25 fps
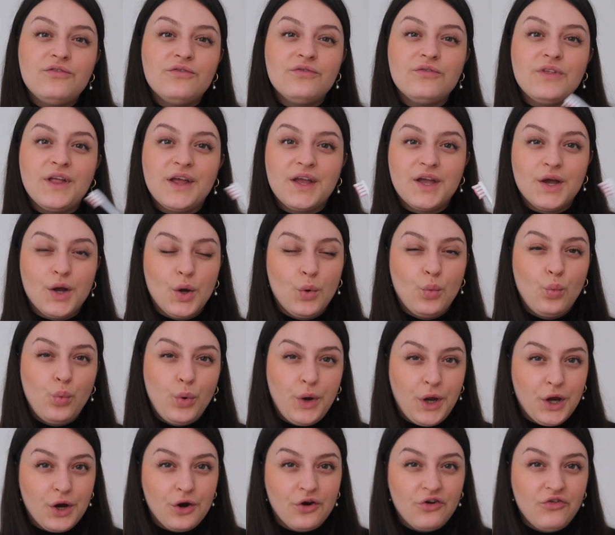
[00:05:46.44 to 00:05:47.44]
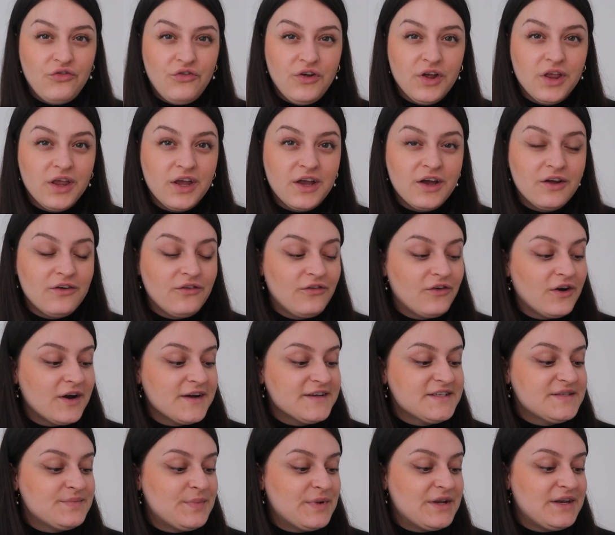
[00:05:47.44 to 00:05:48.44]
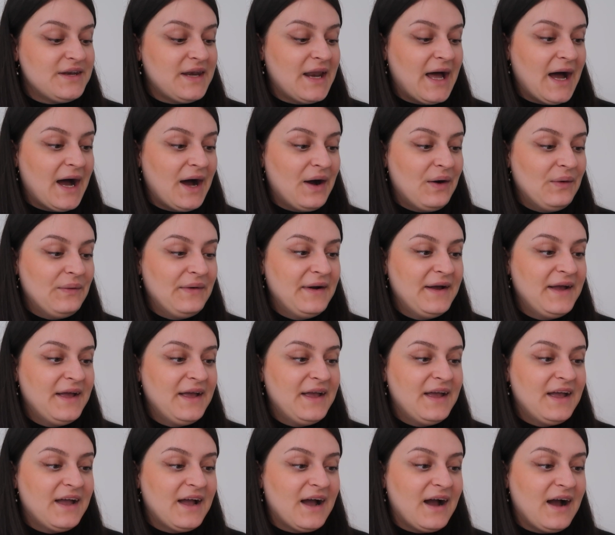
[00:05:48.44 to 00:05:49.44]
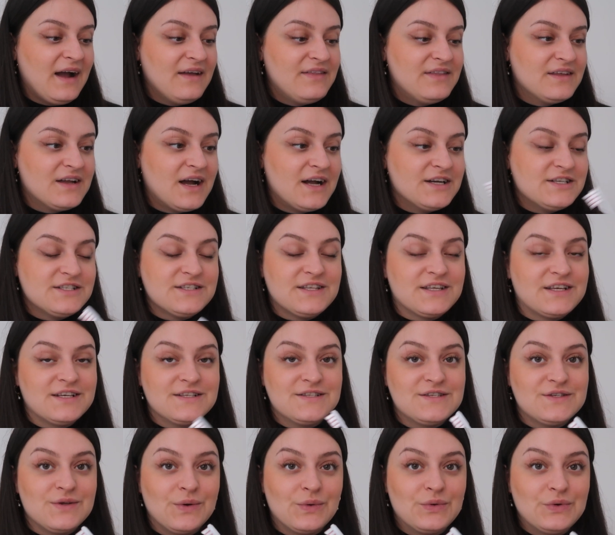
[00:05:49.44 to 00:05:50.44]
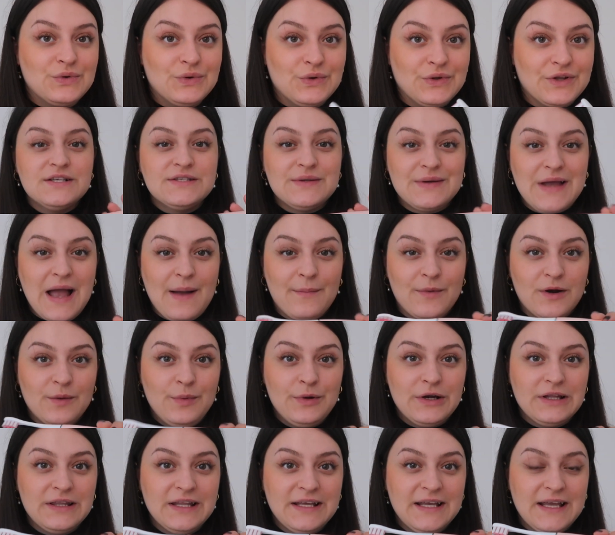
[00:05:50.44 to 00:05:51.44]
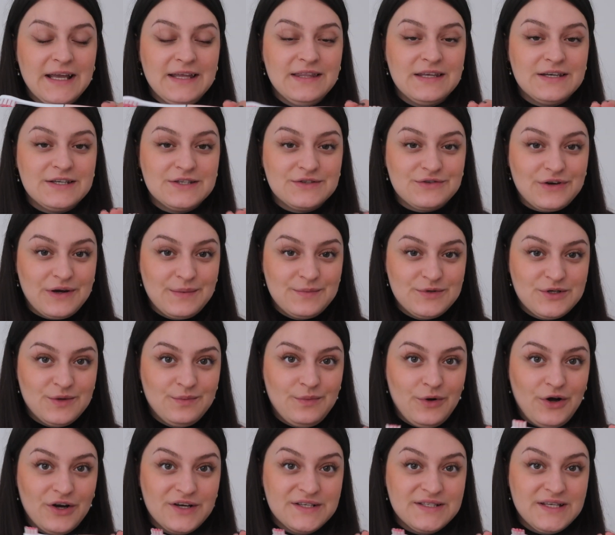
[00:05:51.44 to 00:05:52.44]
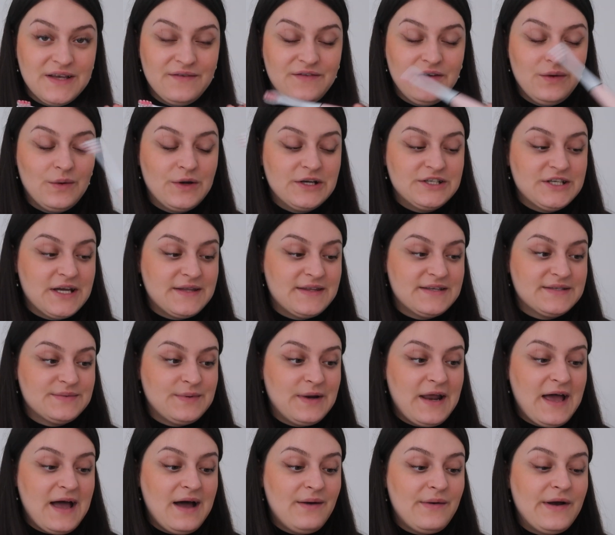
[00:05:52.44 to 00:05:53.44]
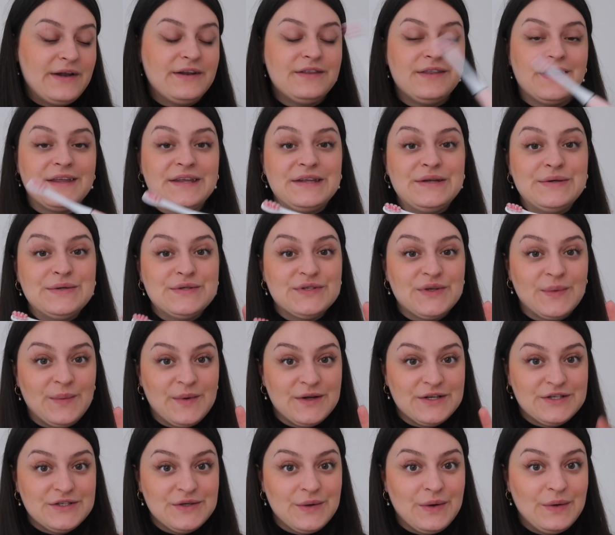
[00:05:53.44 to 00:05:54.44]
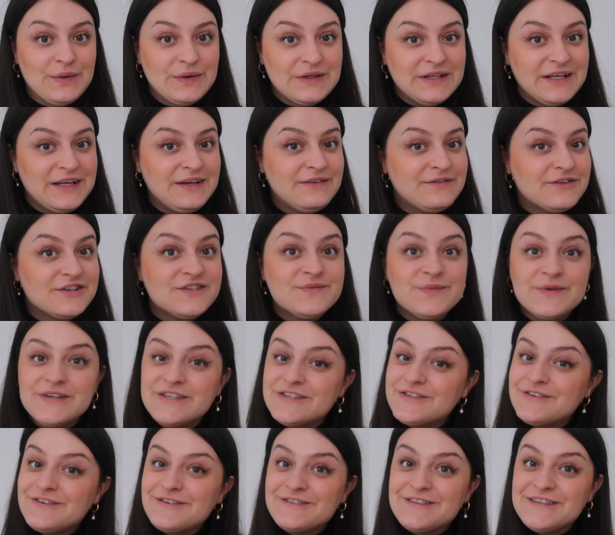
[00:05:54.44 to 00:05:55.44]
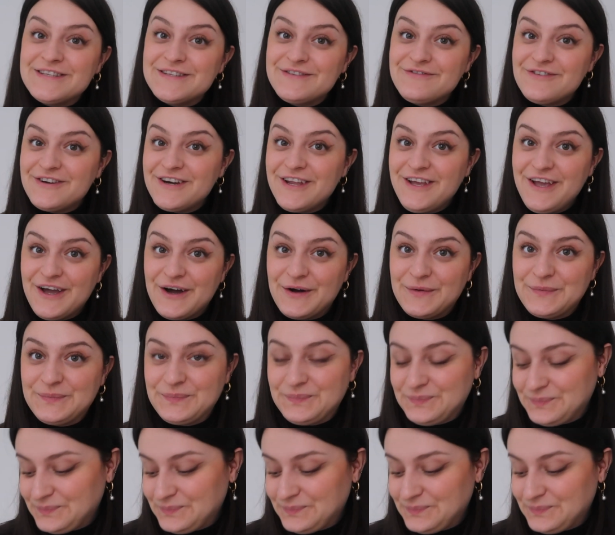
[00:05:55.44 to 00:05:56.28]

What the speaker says: like a weird feeling at first, but now I just think it's so cool. So yeah, I'm gonna put a link in the description box if you want to check this one out, and thank you so much to Oclean for sponsoring this video.